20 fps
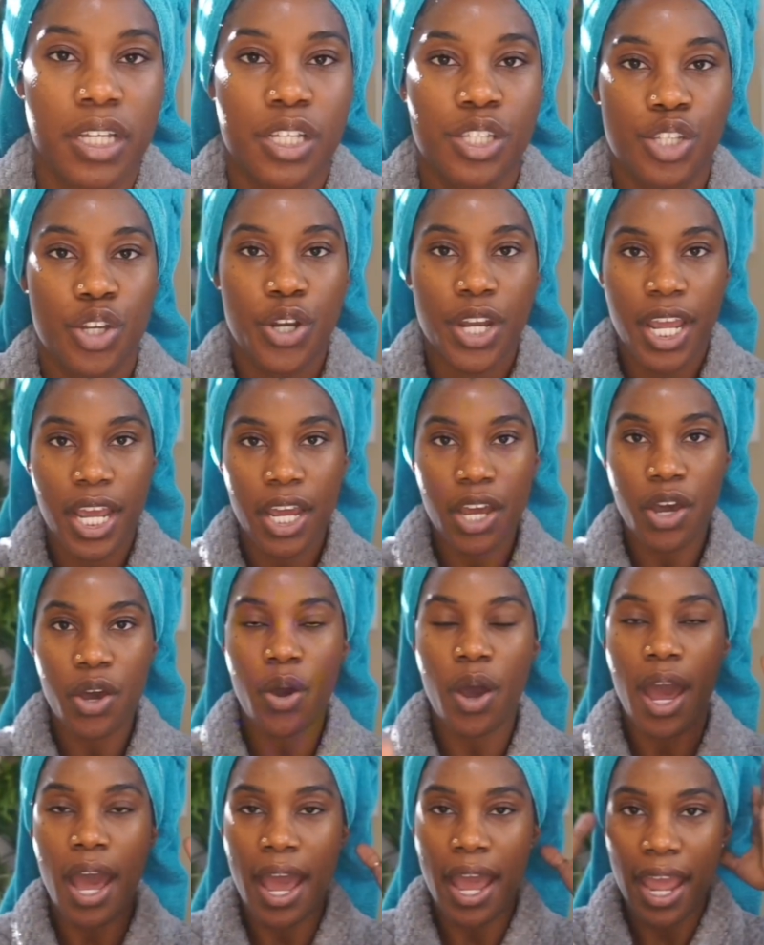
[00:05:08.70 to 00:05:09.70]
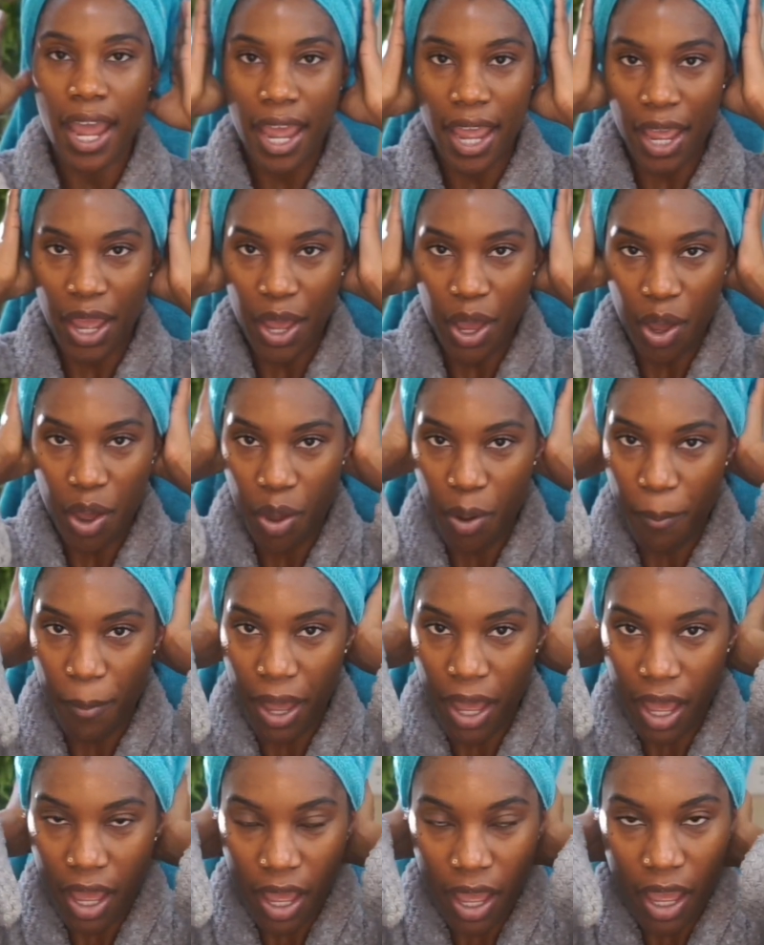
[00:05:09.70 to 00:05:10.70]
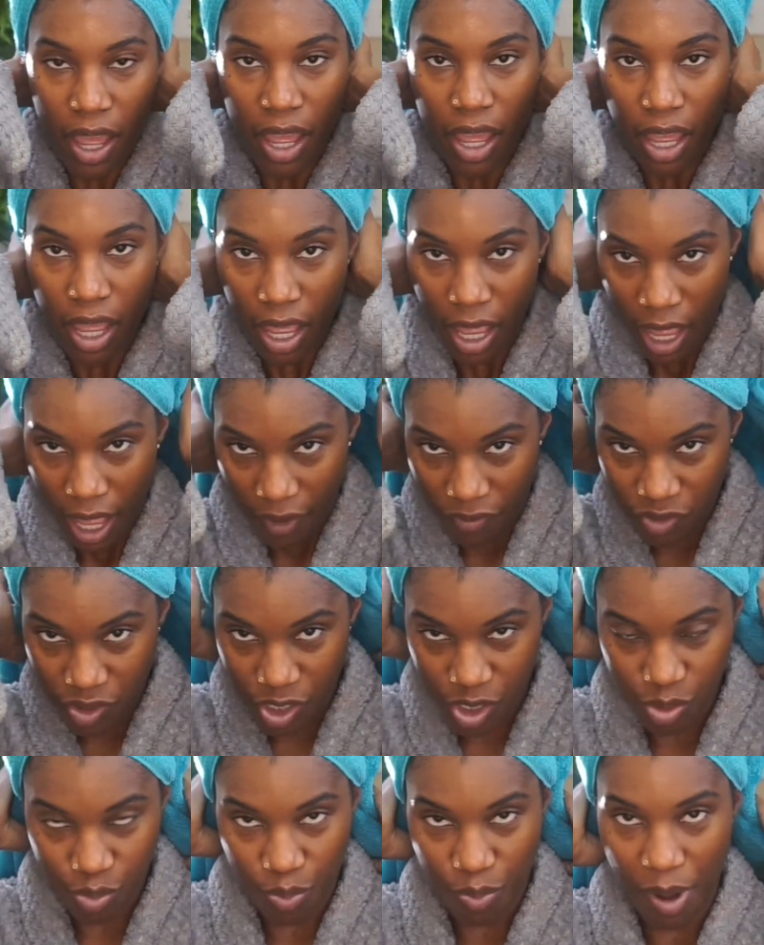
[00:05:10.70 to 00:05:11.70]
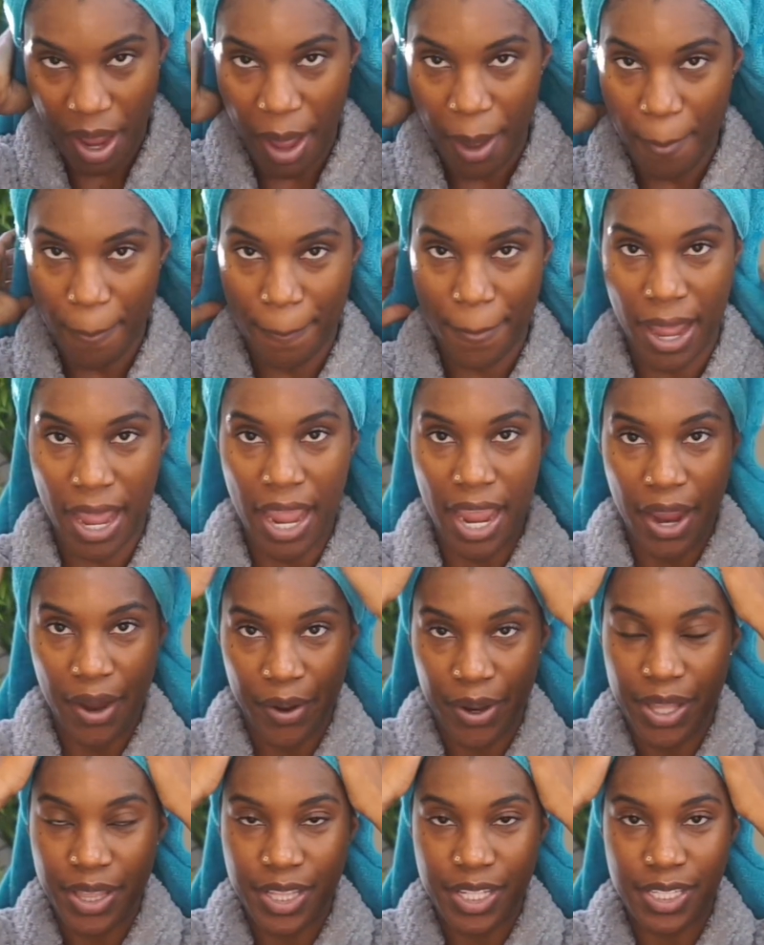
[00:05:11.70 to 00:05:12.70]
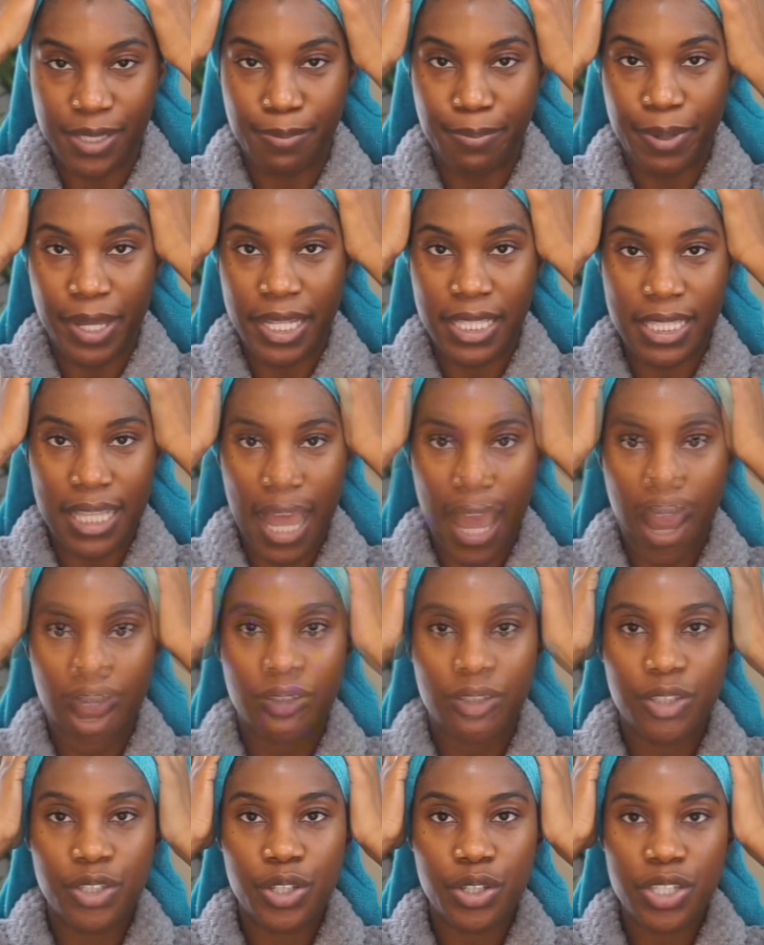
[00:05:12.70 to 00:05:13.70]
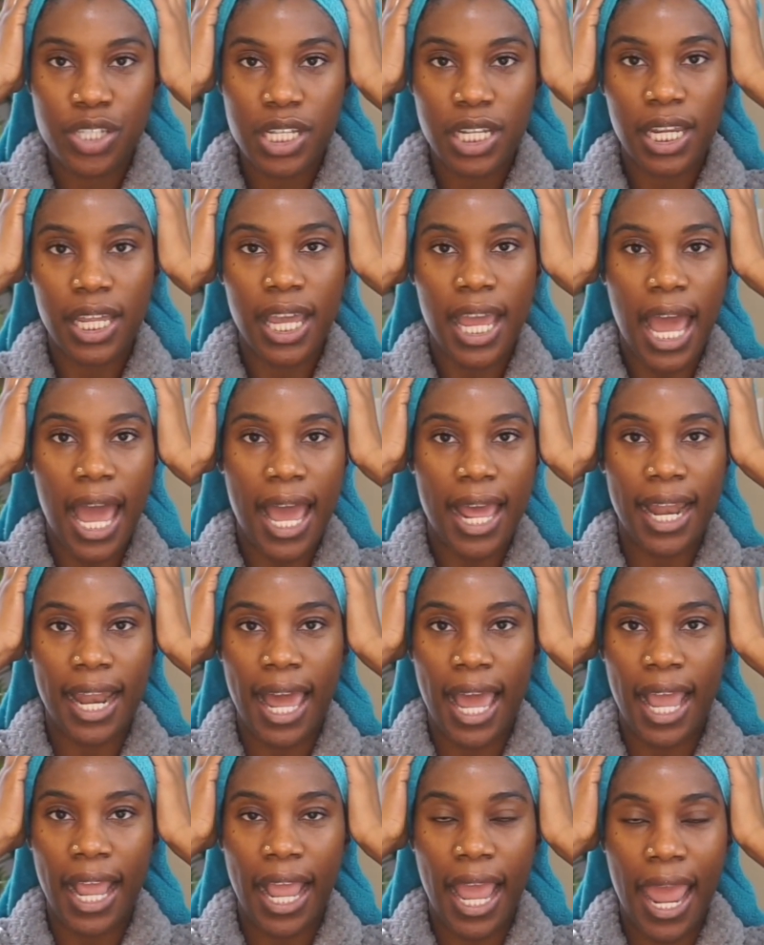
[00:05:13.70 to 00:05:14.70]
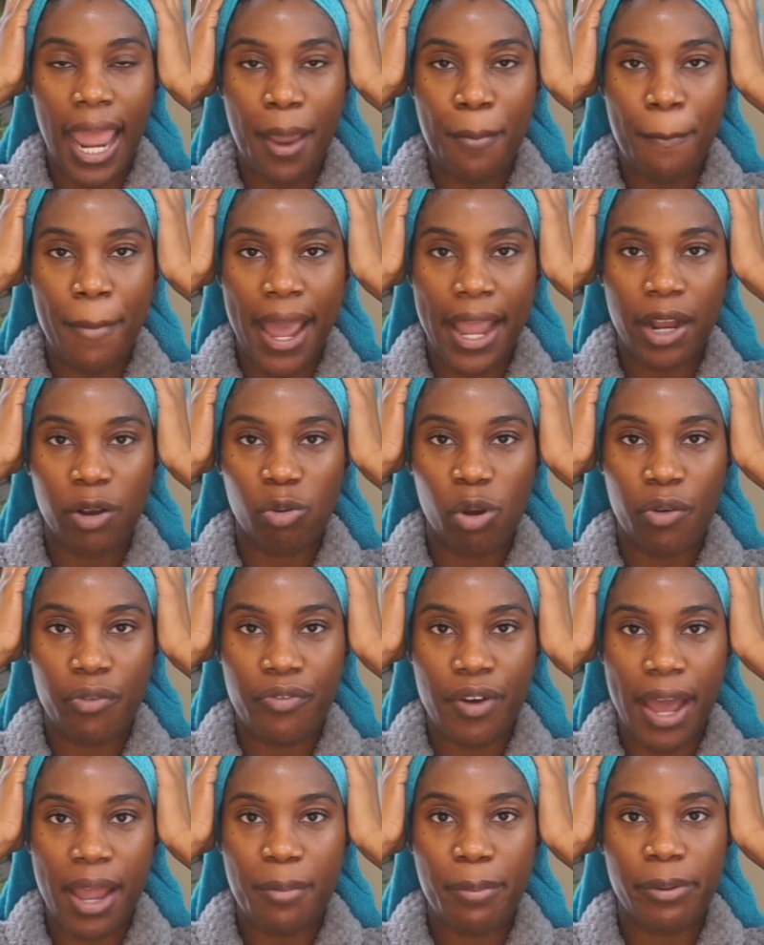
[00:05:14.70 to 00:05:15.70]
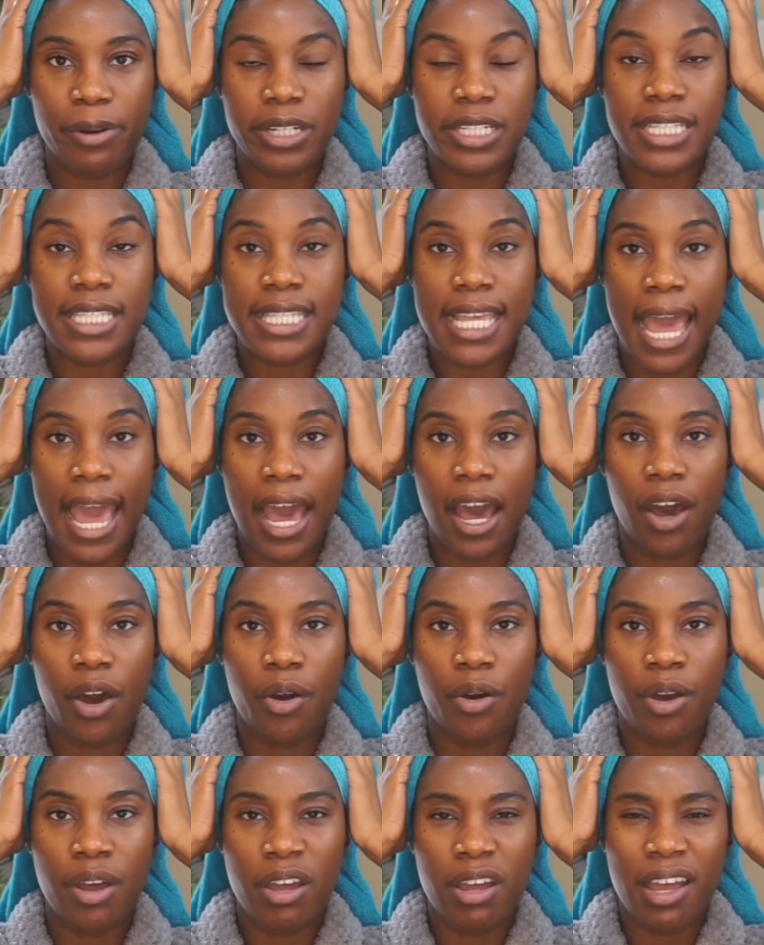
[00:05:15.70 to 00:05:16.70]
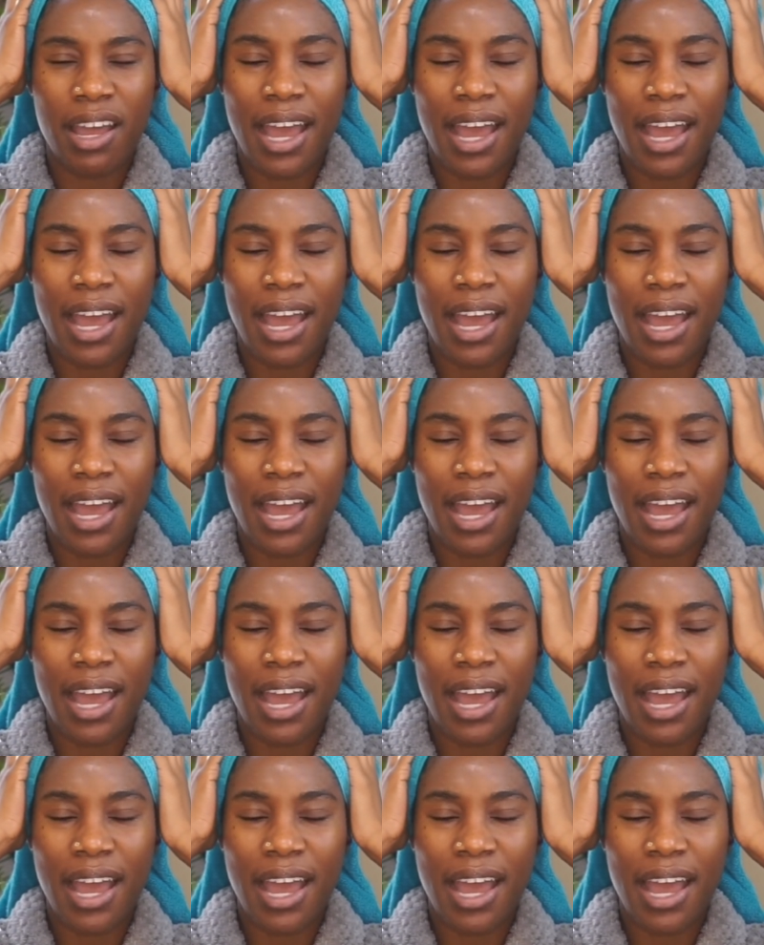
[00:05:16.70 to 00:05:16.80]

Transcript: So now I've just wrapped my hair in this big towel, and usually I like a microfiber towel.